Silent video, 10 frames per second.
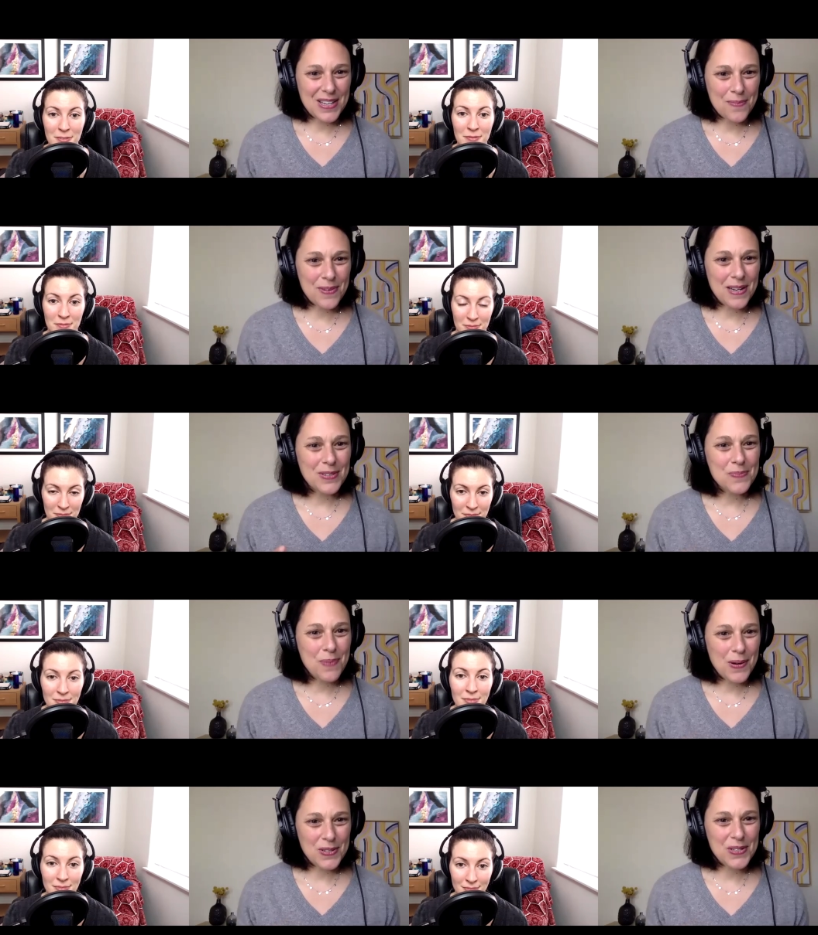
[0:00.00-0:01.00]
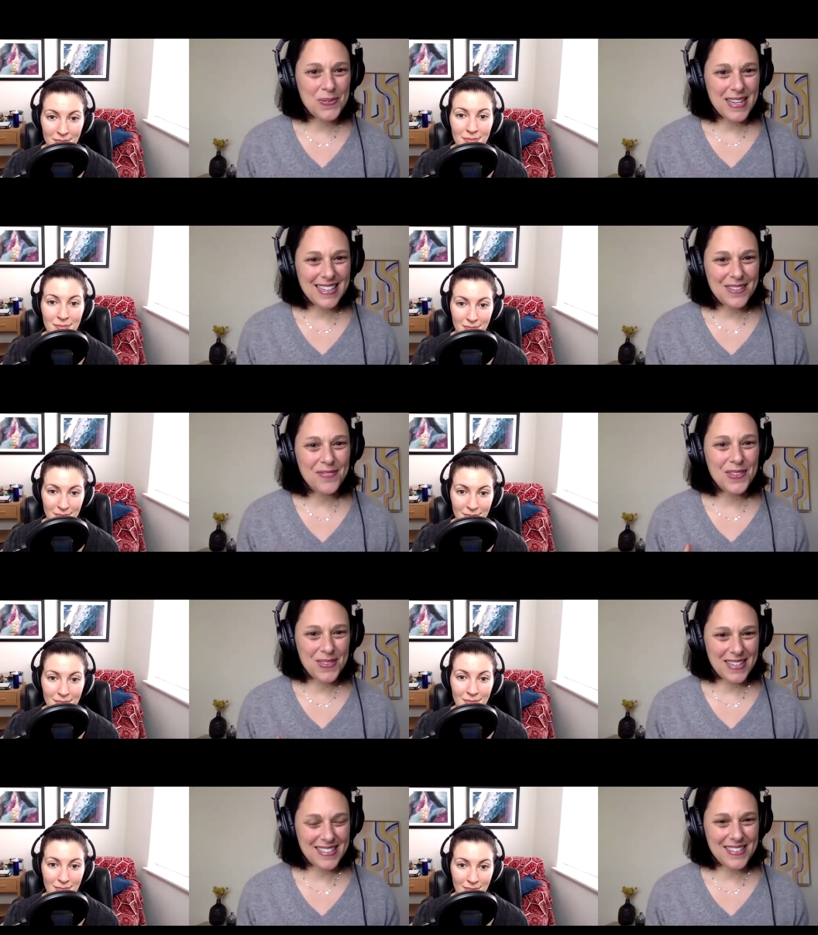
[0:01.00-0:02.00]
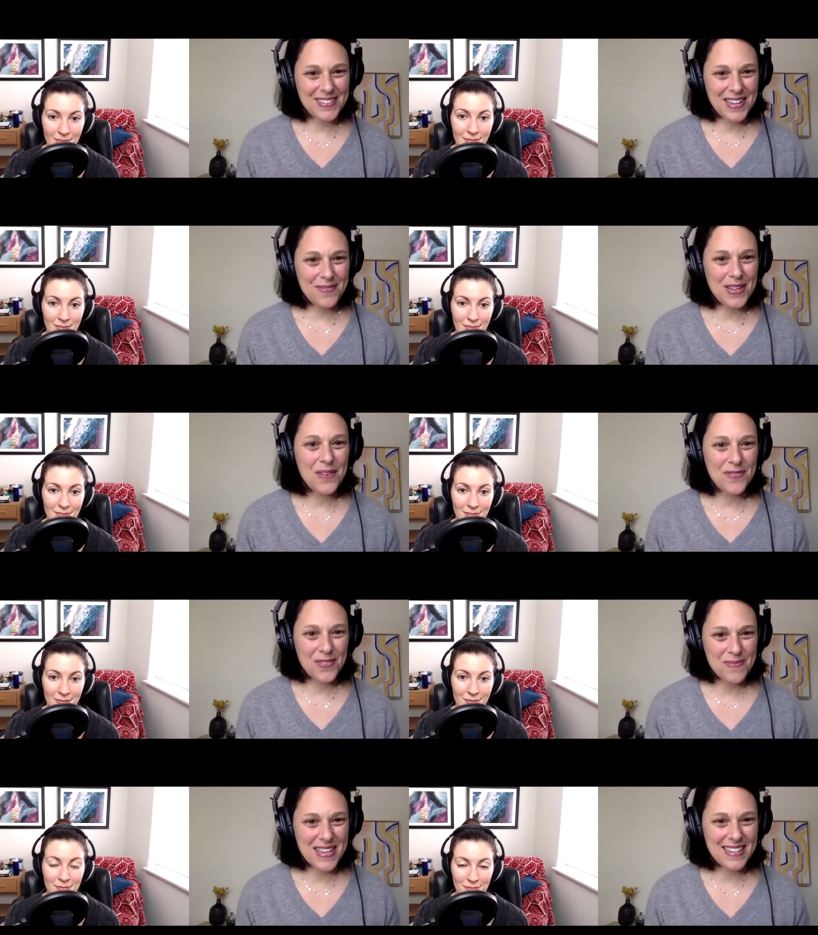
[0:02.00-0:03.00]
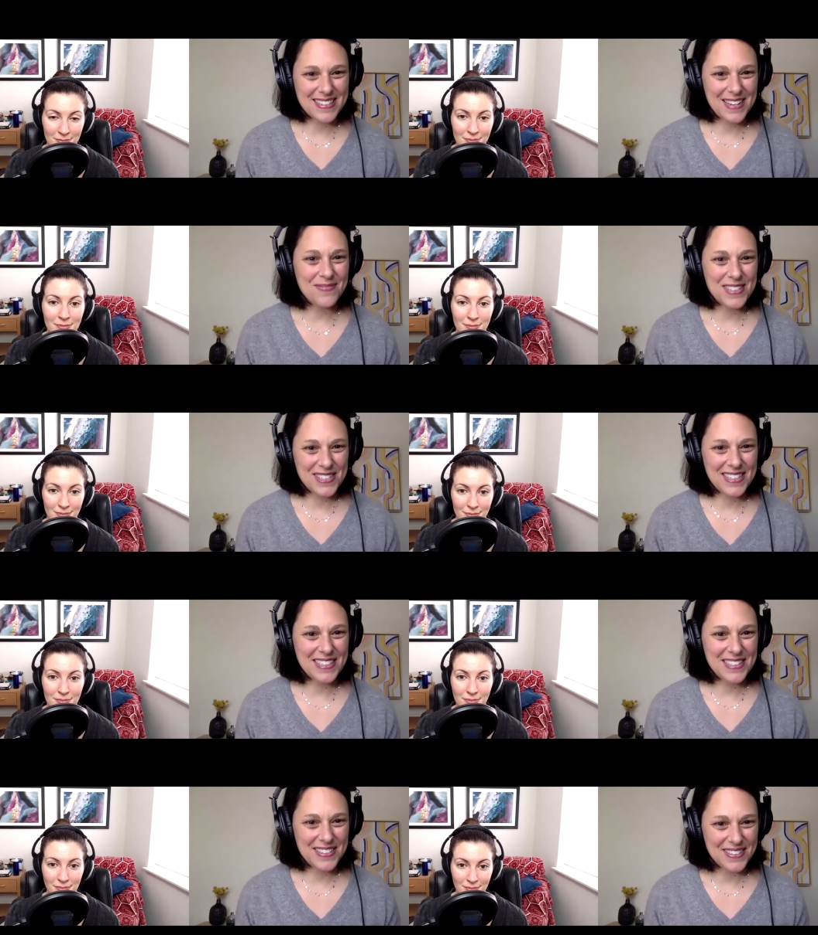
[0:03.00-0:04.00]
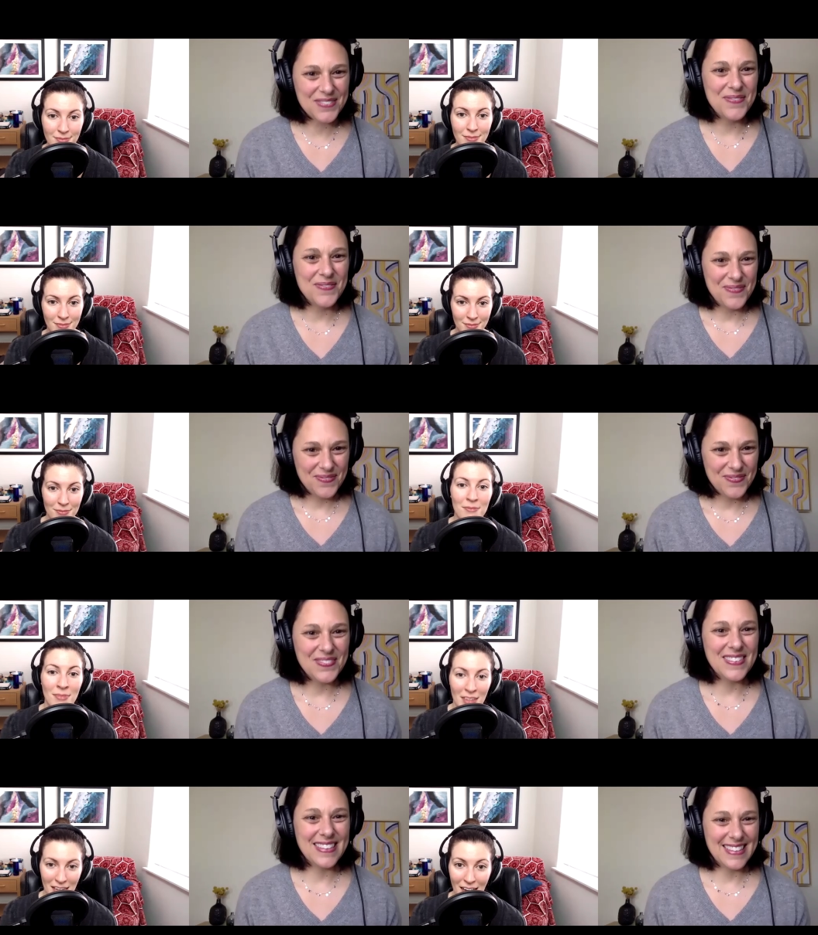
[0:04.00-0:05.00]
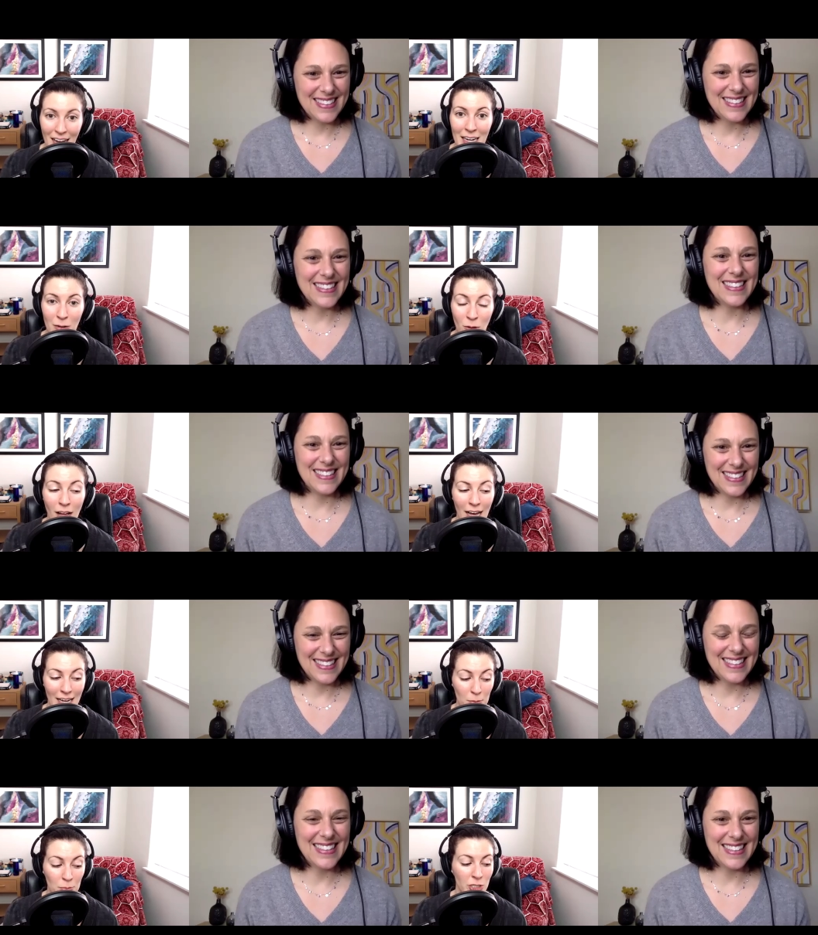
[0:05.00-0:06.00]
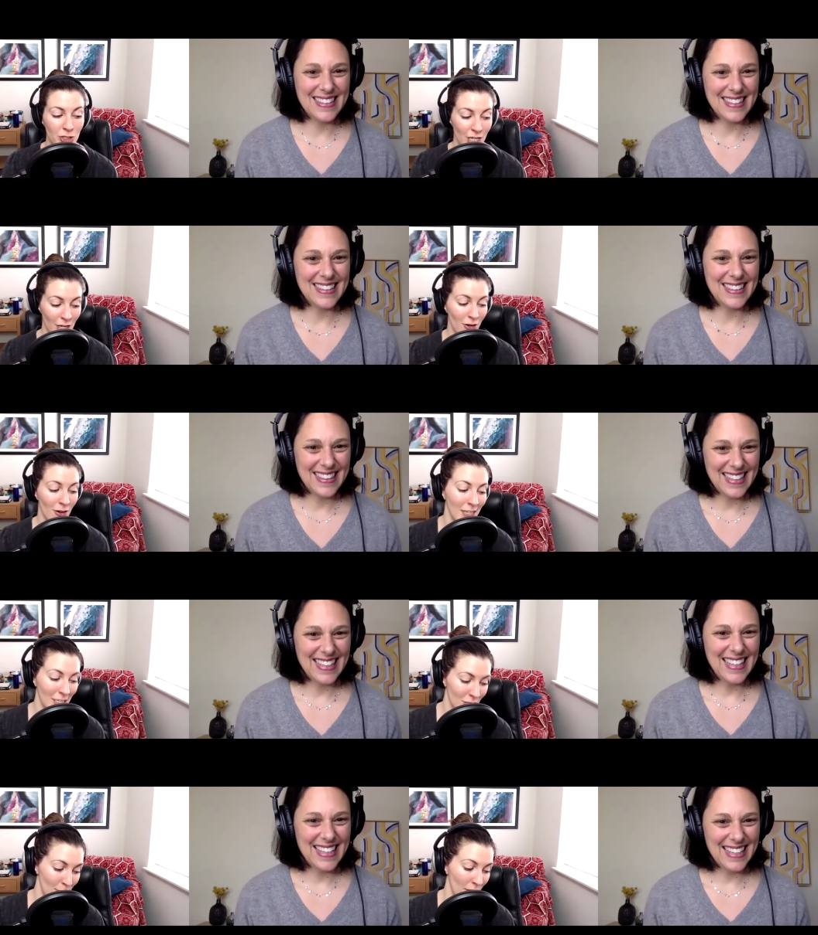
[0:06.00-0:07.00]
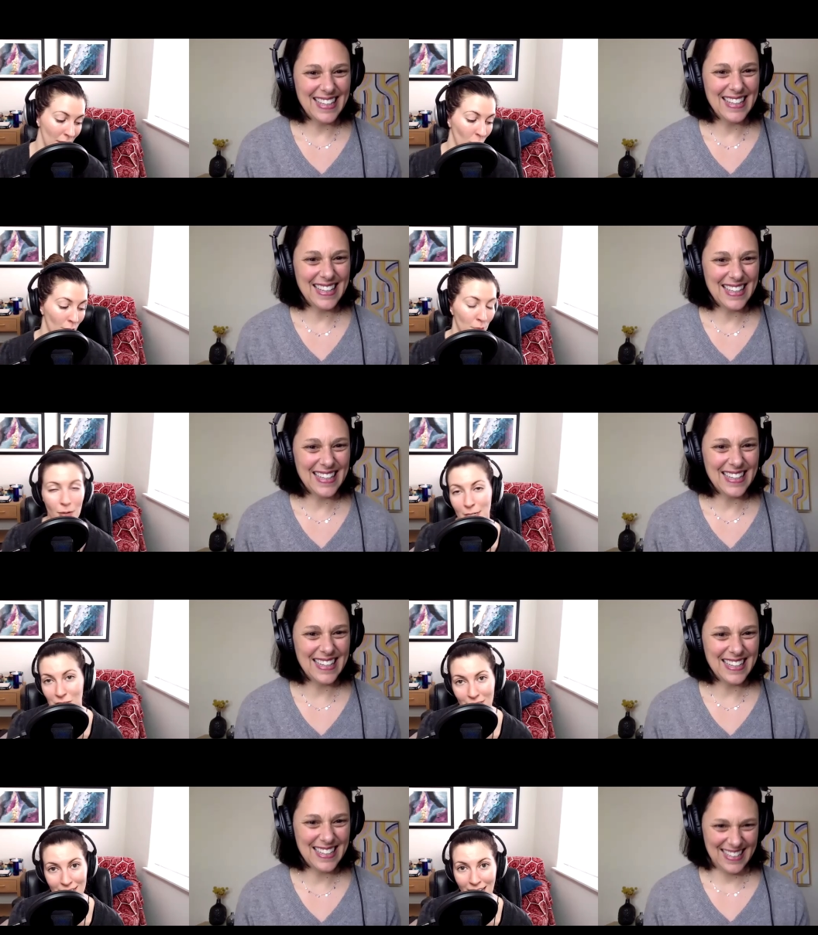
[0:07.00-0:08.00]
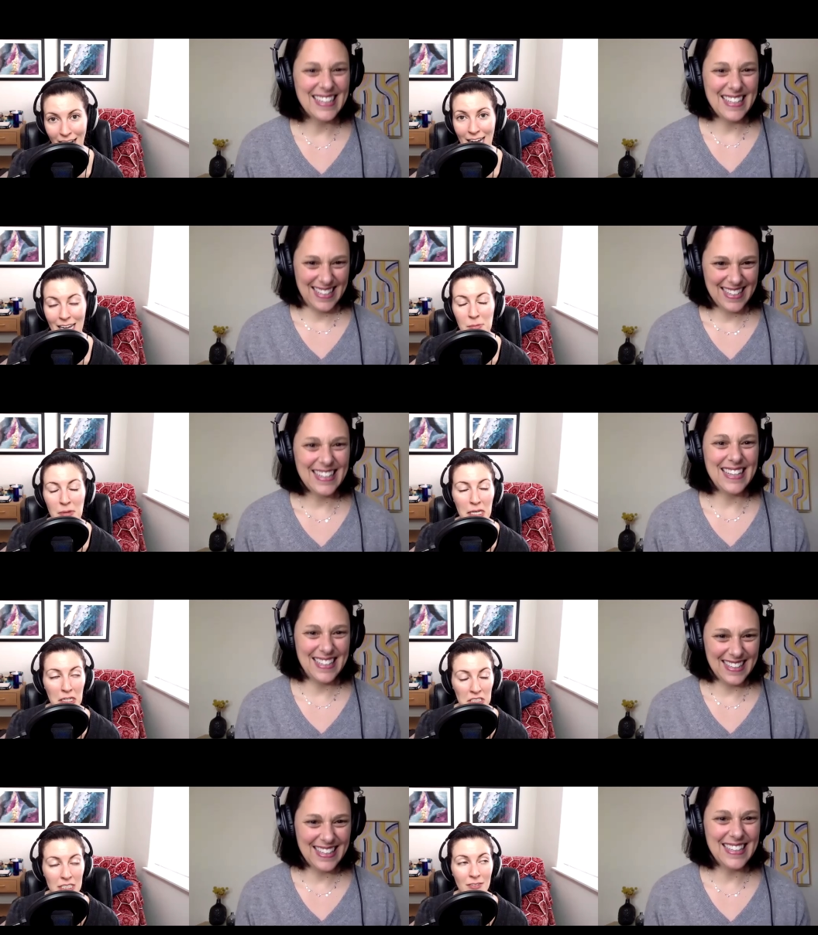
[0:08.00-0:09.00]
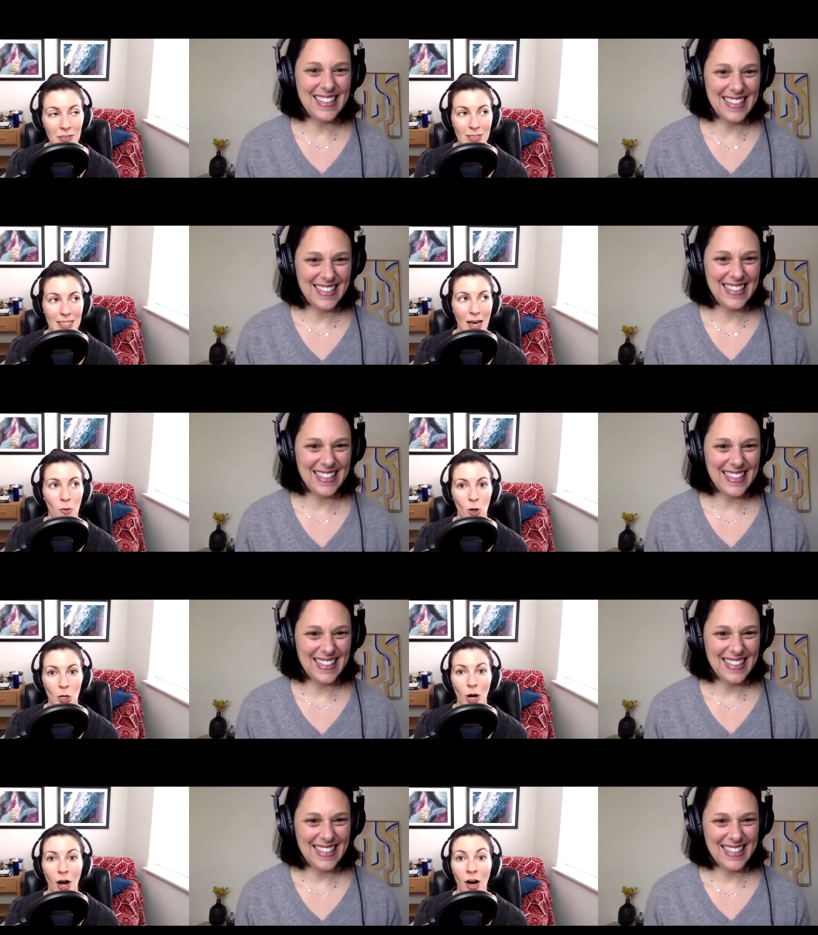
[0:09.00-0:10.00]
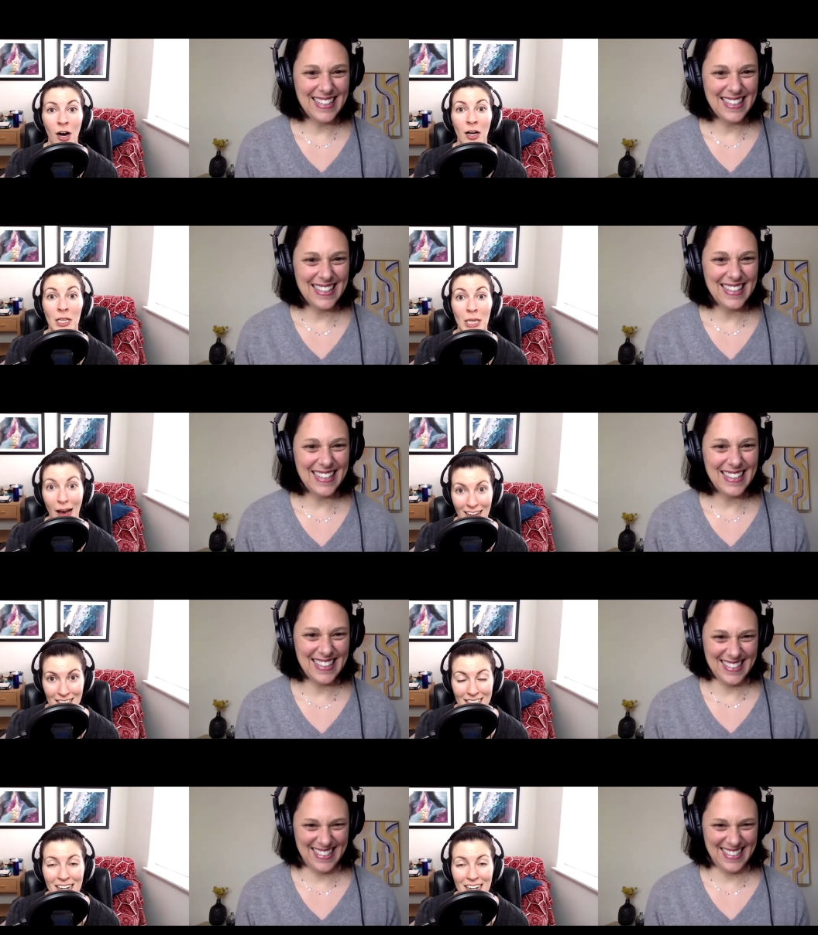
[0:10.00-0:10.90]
Speaker 1: there, but I'm just punctuating a few things that are coming up for me as I'm listening to you.
Speaker 2: I Well, I appreciate your reflection about the word permission. I am guilty of using that word a lot.